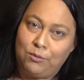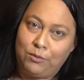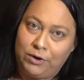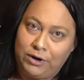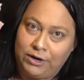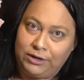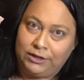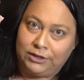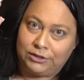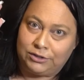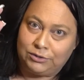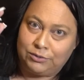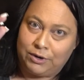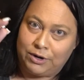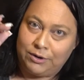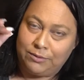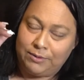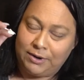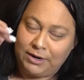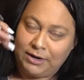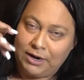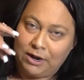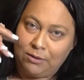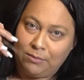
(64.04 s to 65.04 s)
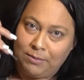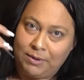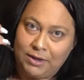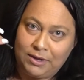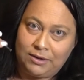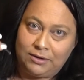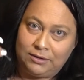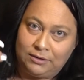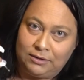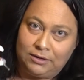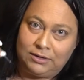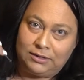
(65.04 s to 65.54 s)
I'm wearing a sweater right now,
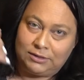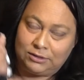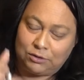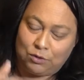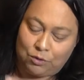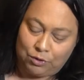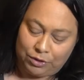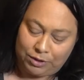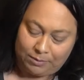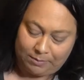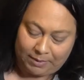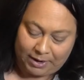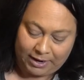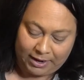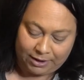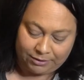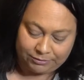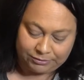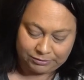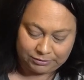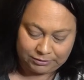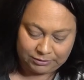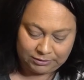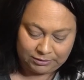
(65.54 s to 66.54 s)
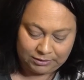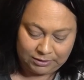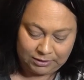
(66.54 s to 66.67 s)
but it's cold in my house.